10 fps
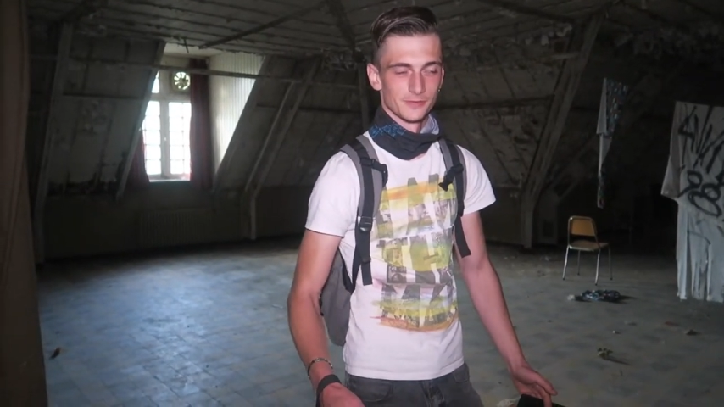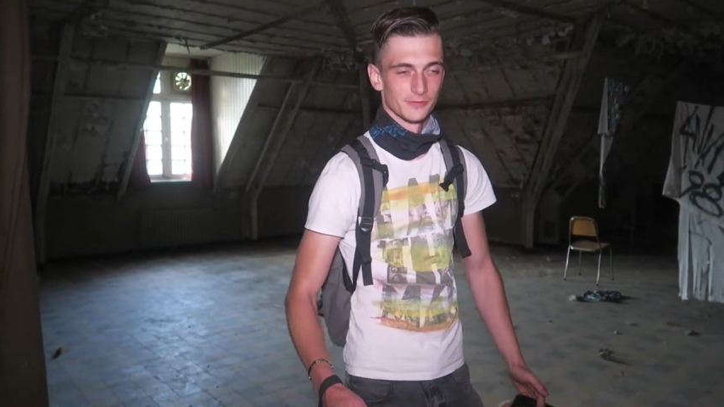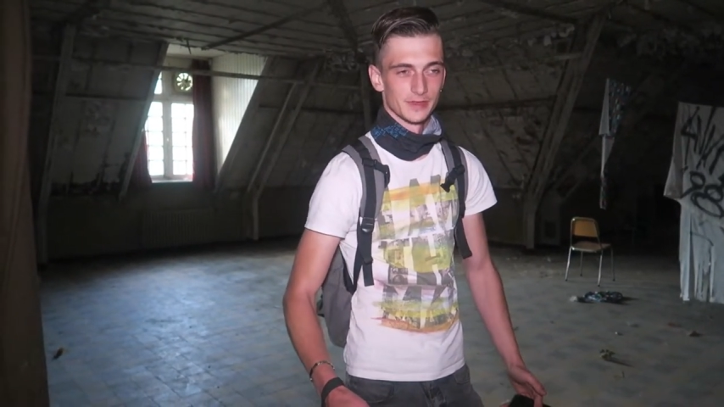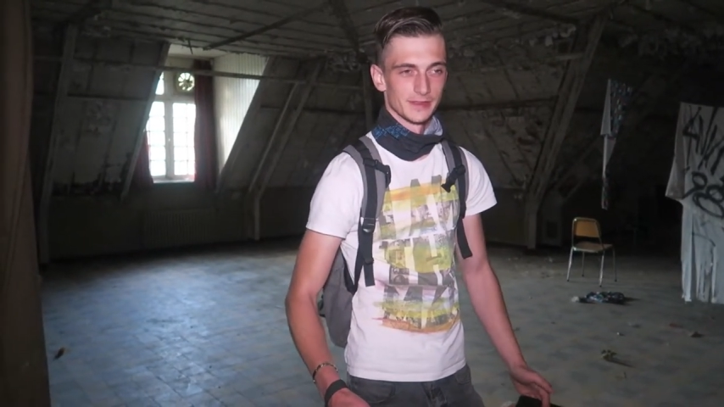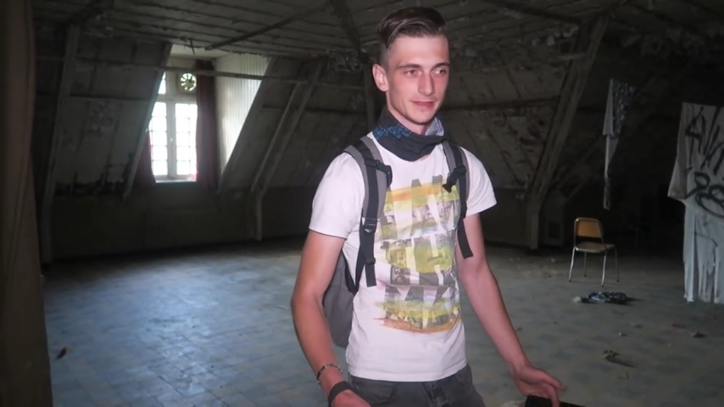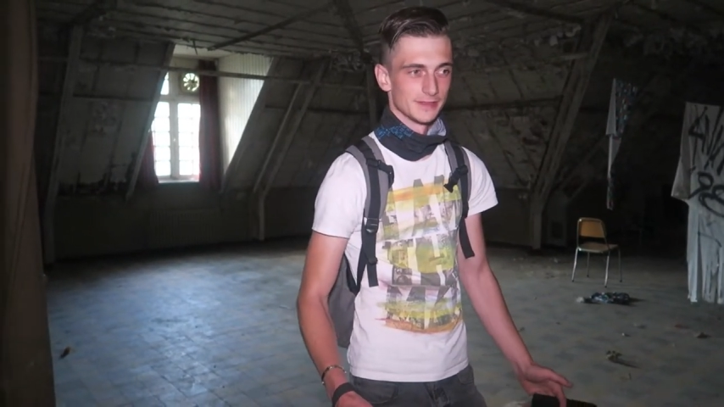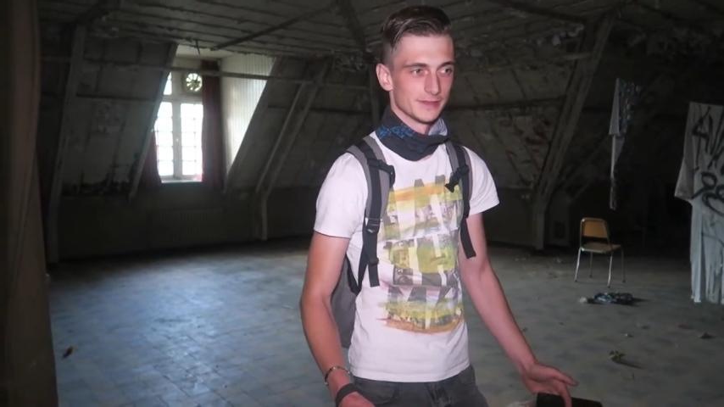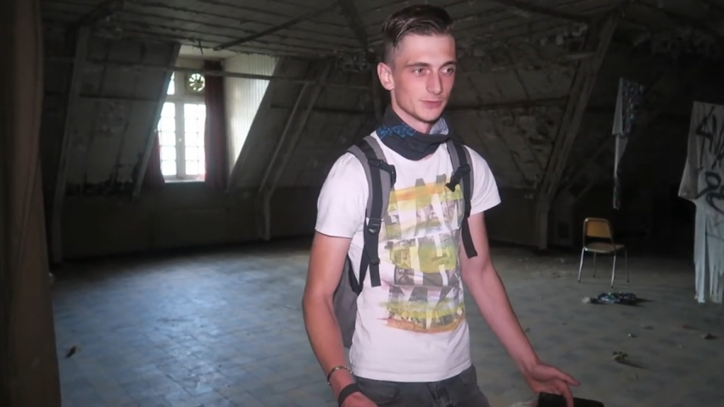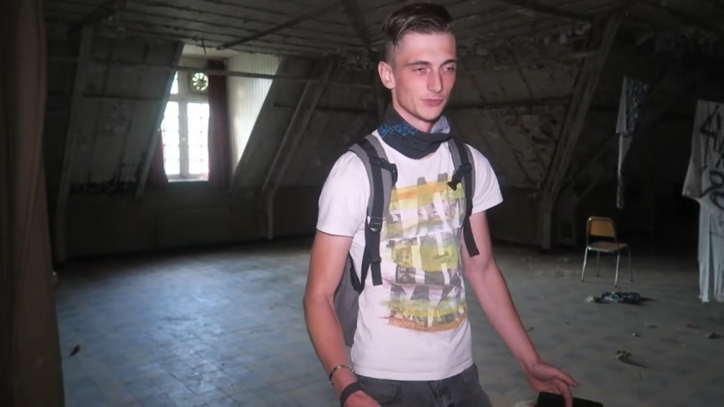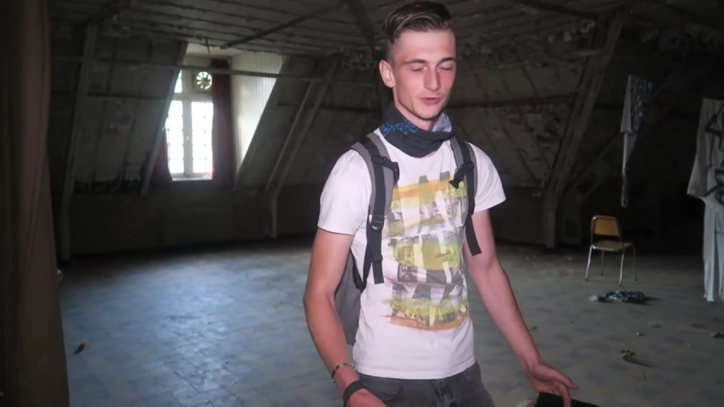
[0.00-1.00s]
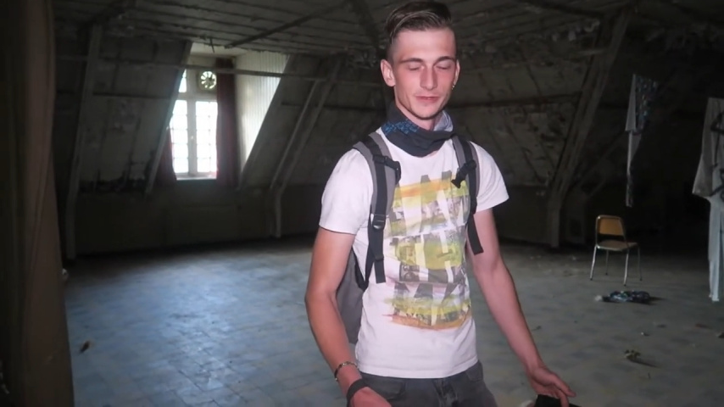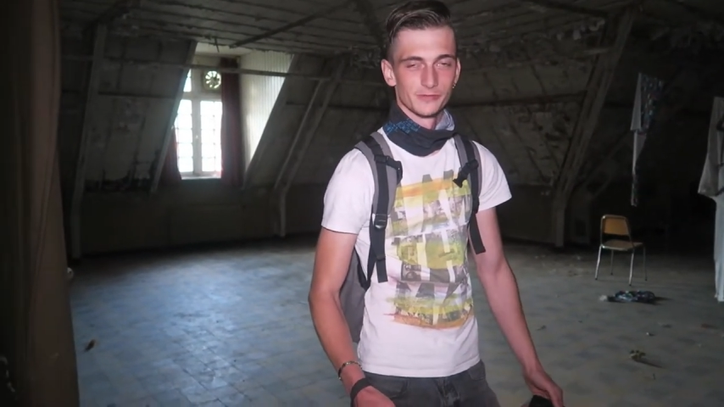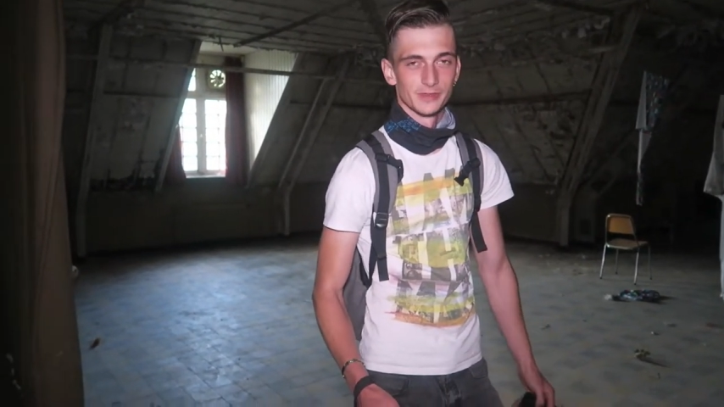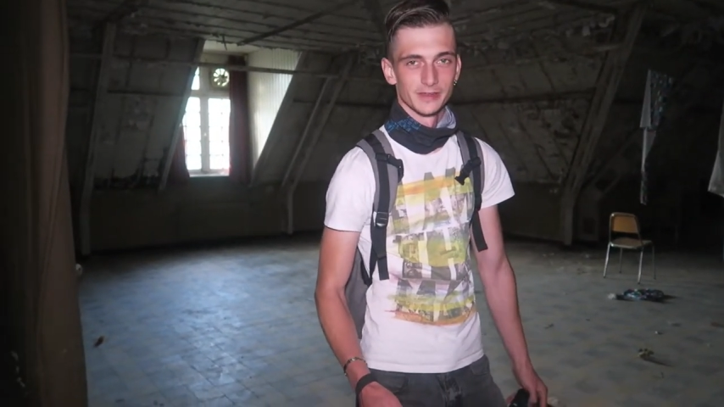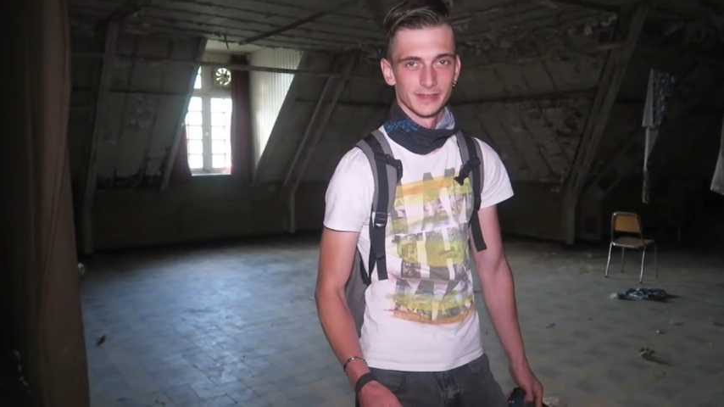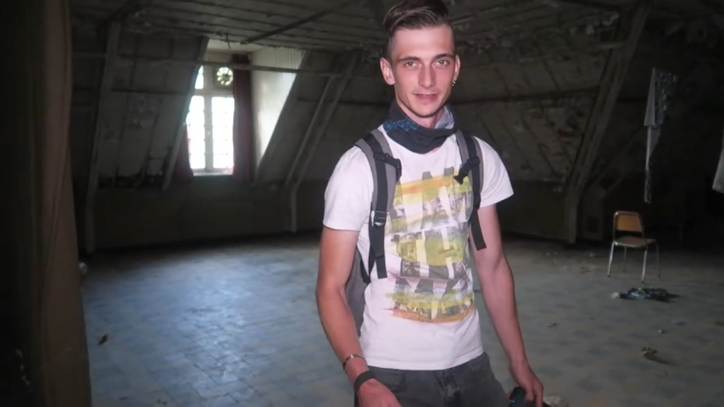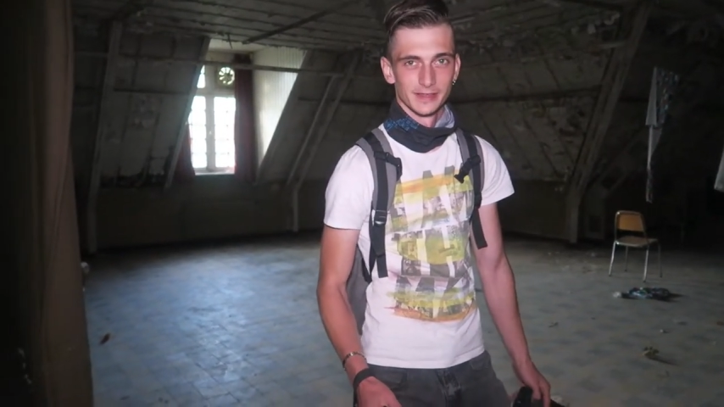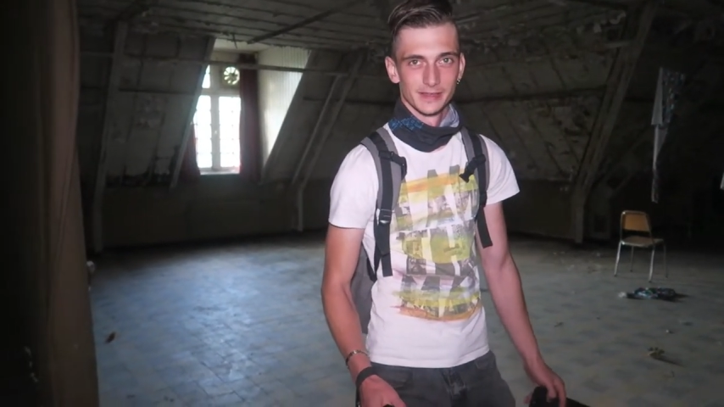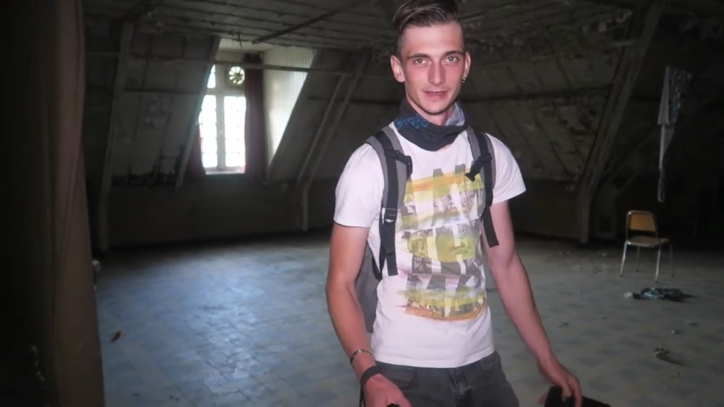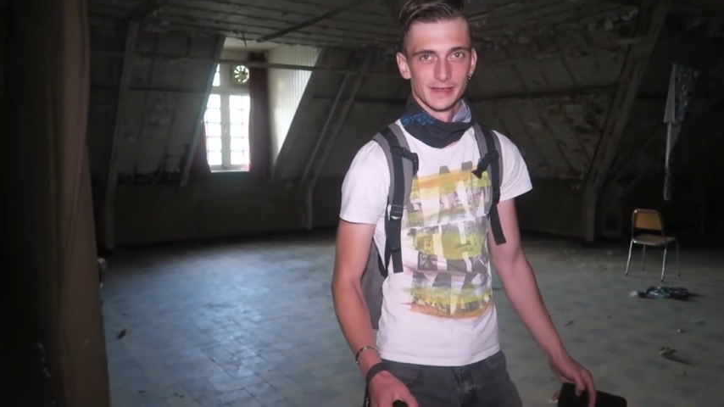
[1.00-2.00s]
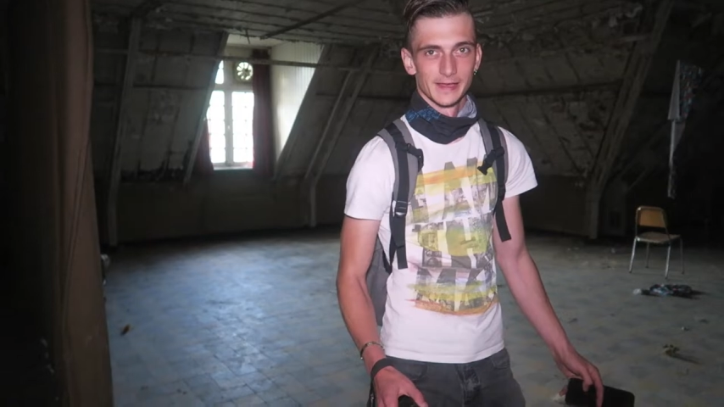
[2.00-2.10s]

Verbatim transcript: Very spooky feeling.